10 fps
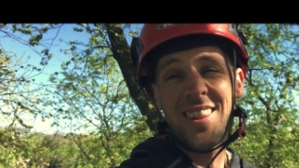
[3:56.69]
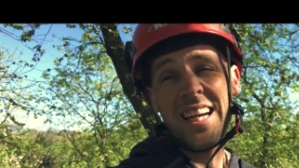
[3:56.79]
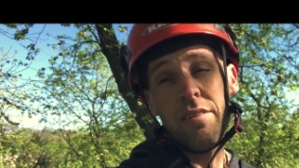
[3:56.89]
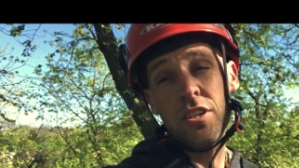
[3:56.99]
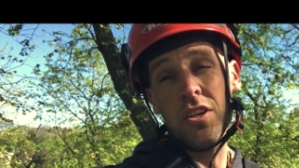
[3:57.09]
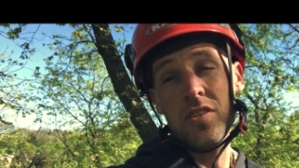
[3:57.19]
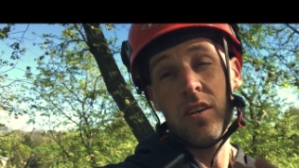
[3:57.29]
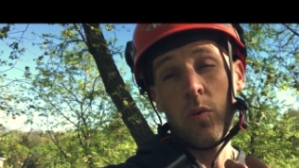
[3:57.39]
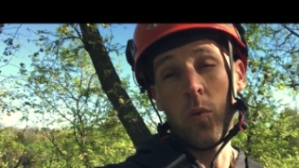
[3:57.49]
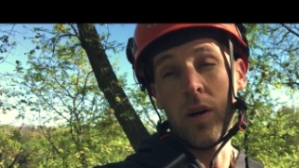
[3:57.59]
I think I've
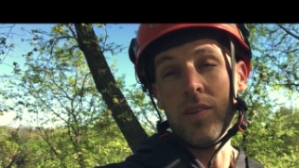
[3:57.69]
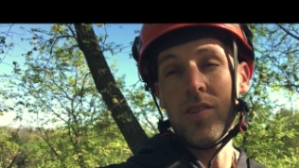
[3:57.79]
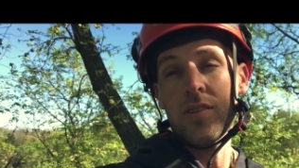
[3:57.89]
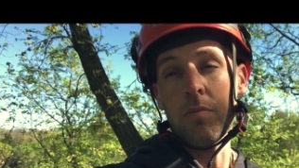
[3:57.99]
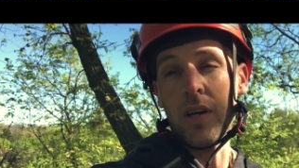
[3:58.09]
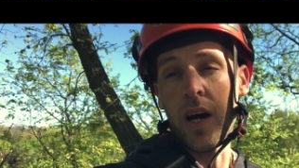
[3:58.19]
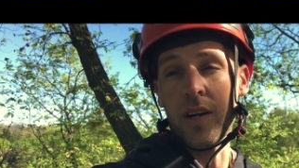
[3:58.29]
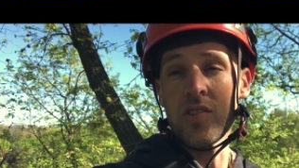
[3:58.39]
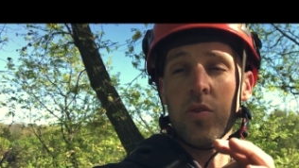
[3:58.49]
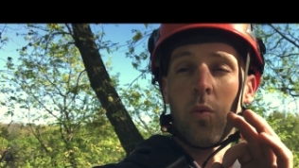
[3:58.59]
adjusted it once, to be
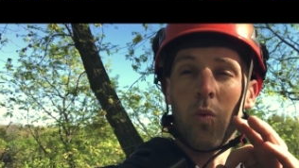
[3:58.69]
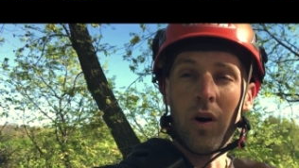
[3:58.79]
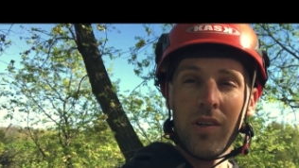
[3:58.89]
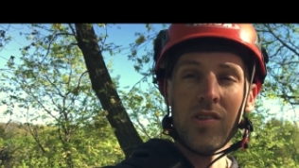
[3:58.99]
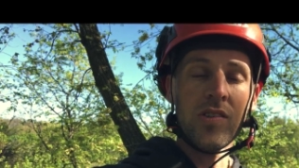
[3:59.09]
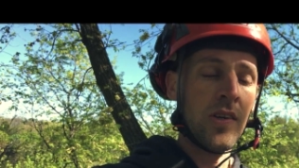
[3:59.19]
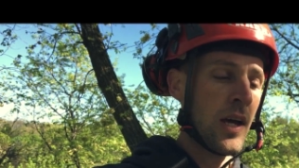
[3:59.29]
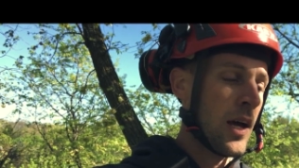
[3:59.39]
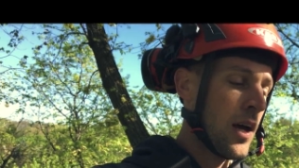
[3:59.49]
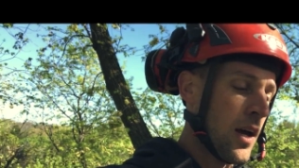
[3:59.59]
honest, once.